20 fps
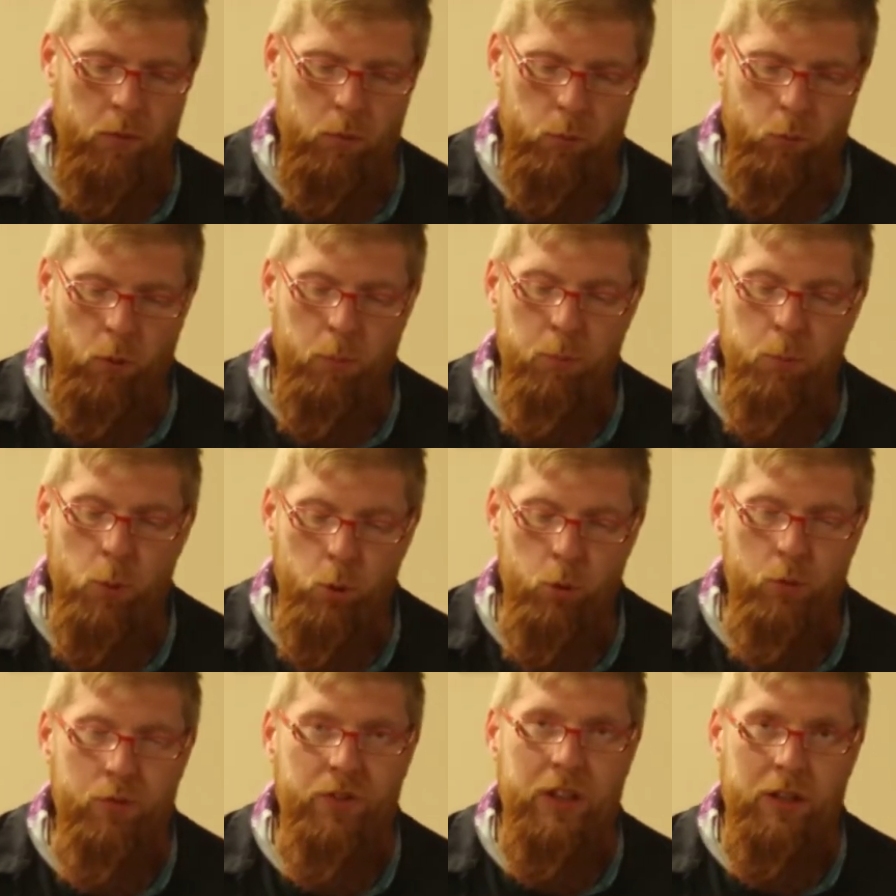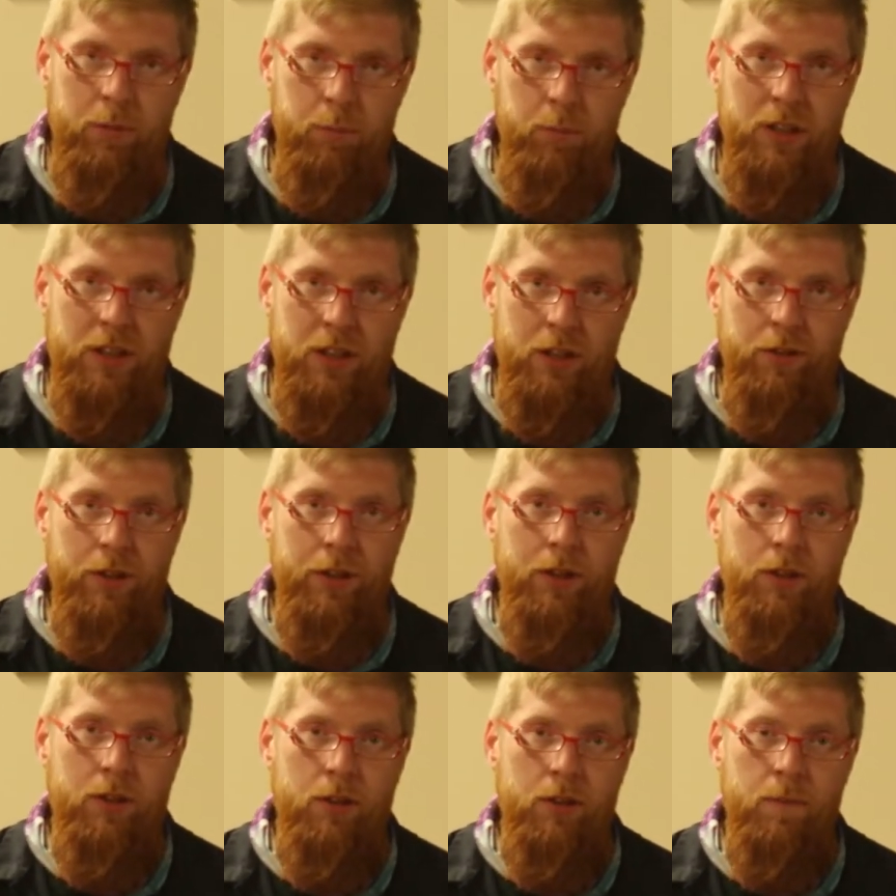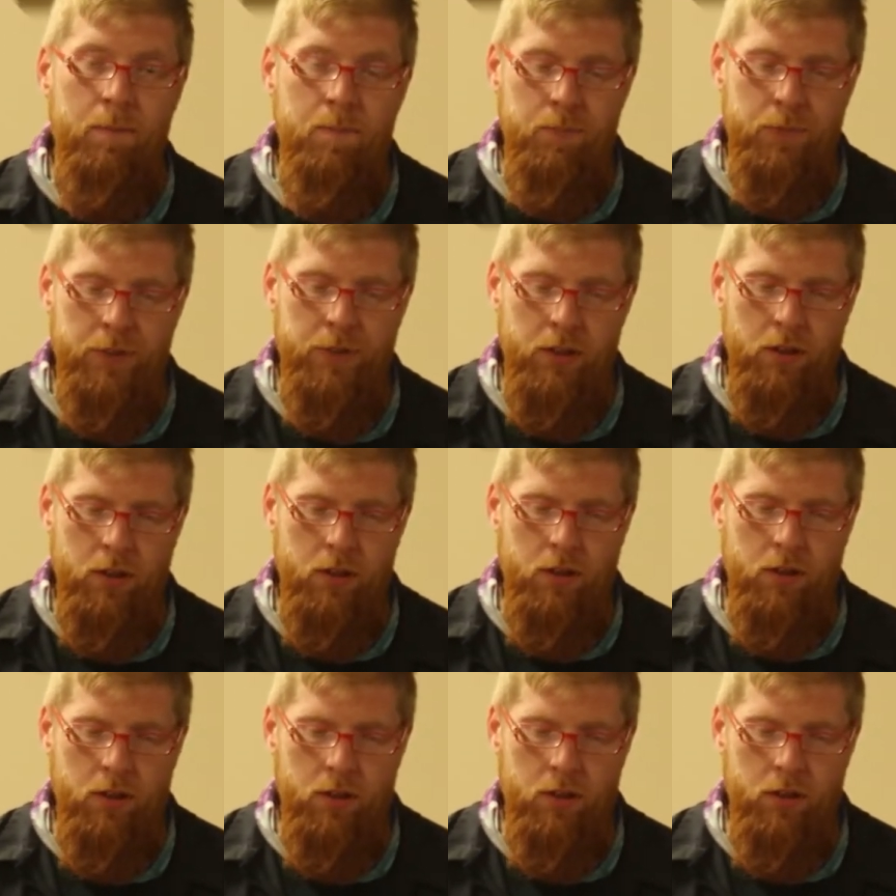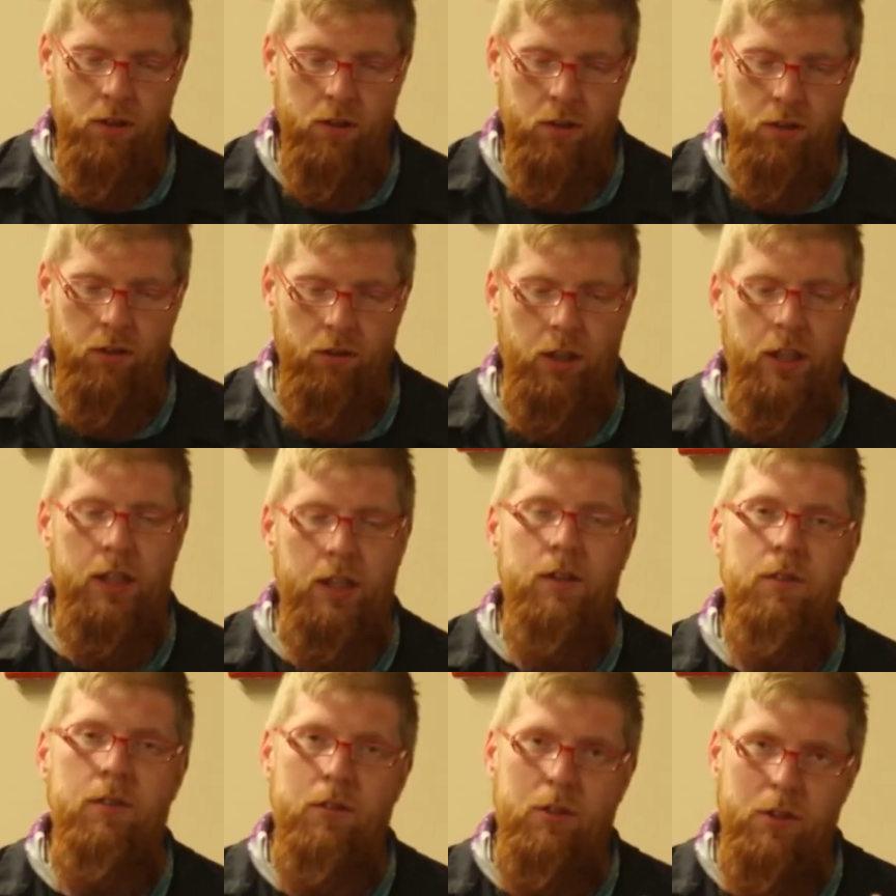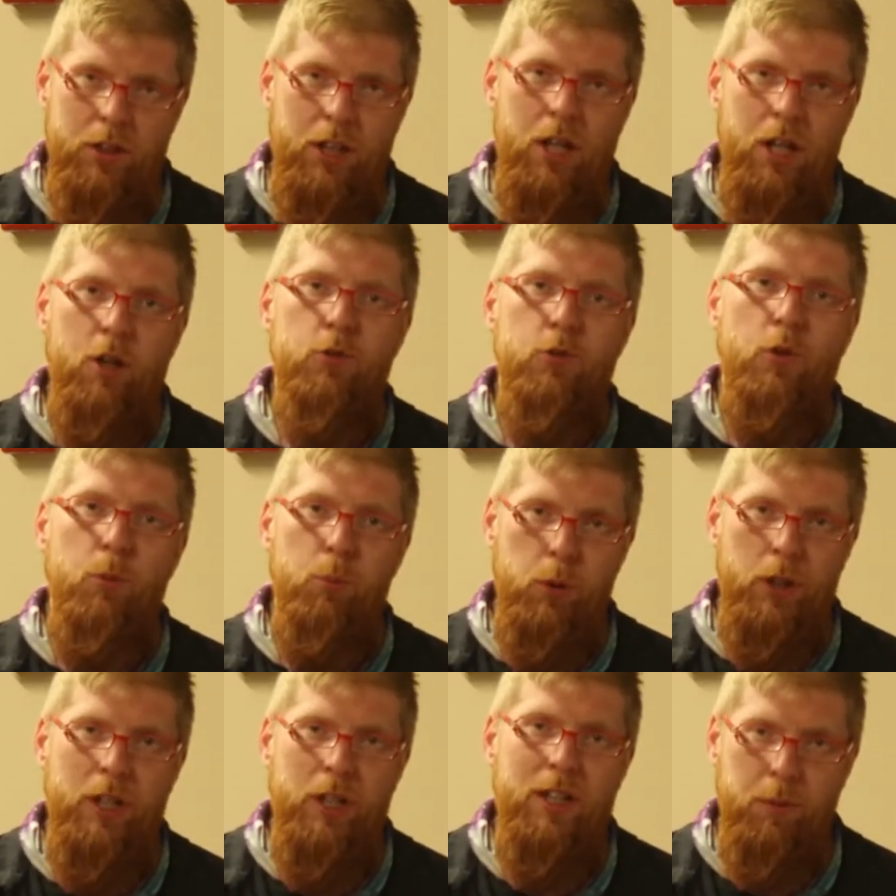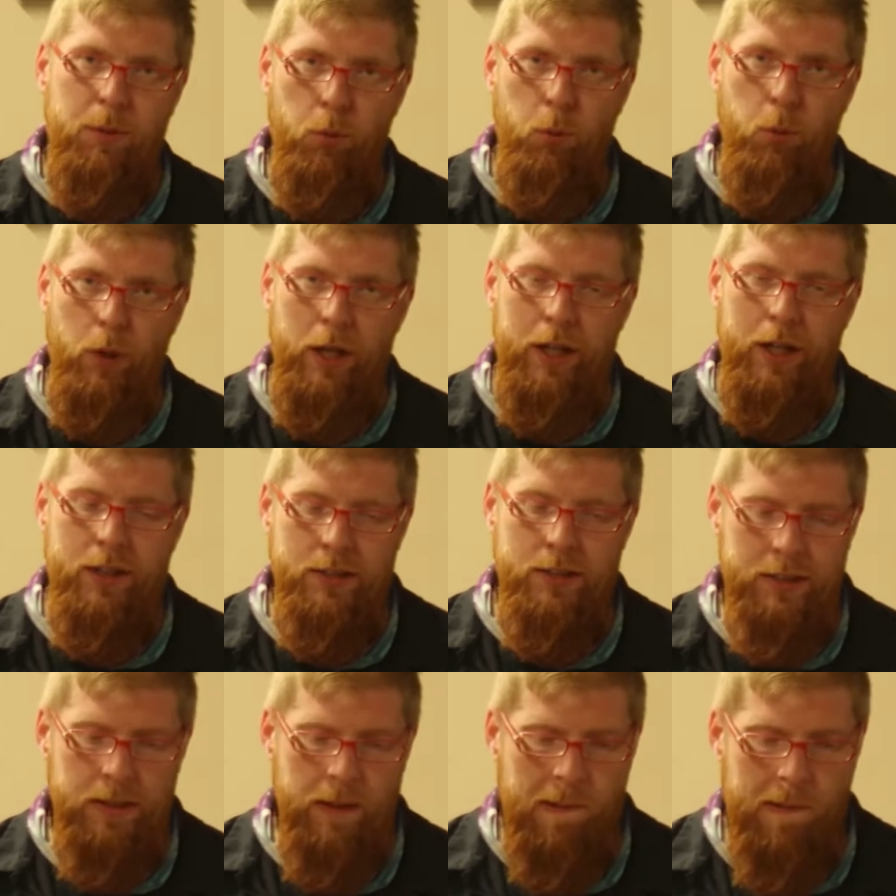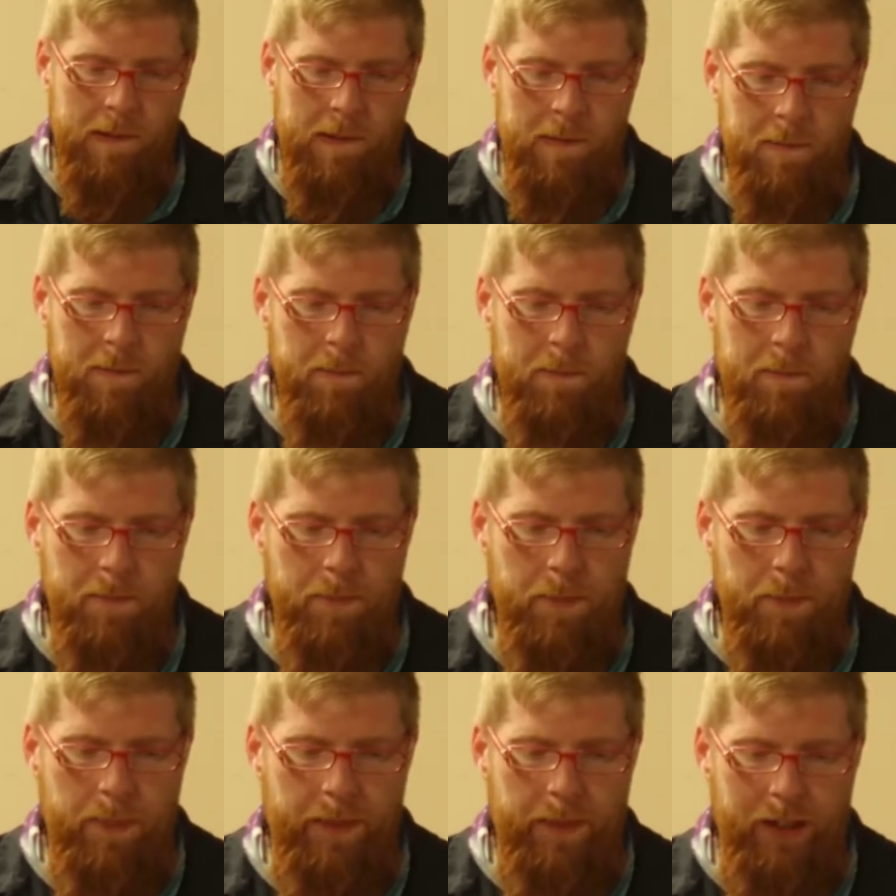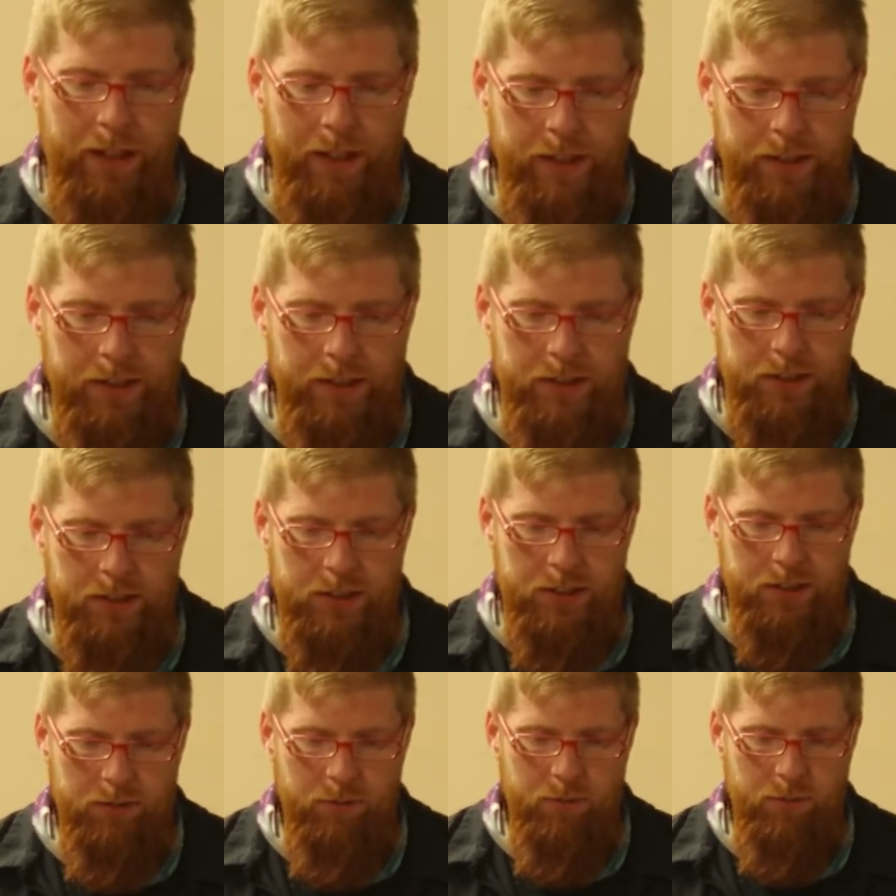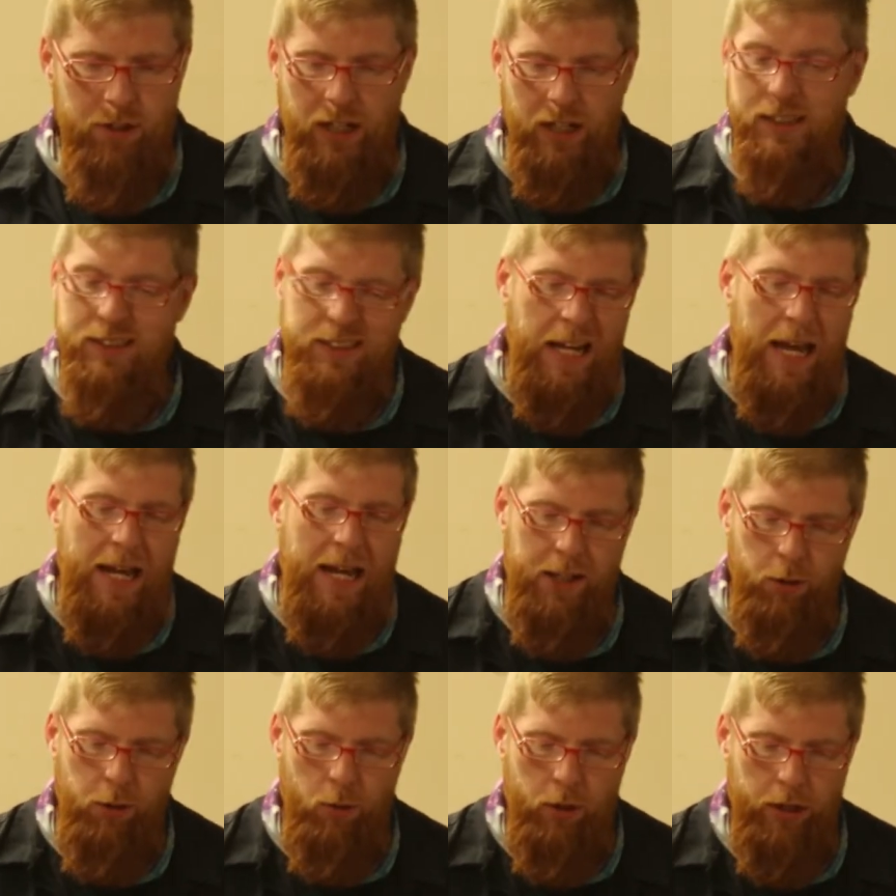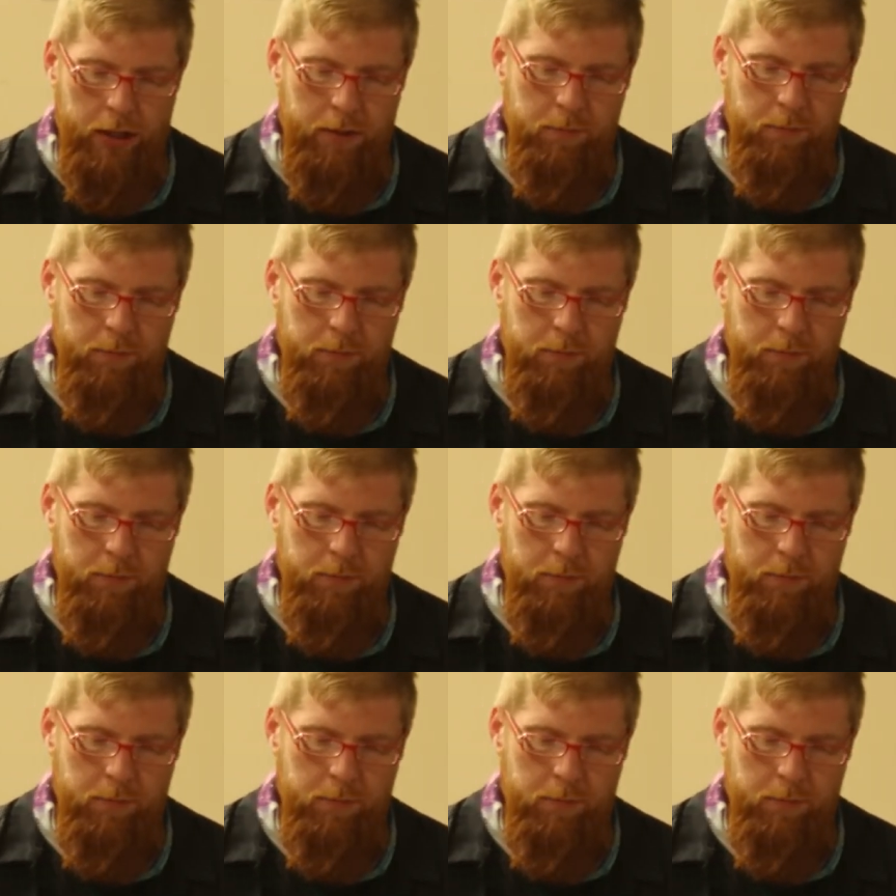Removing material in careful, predictable ways is the next category.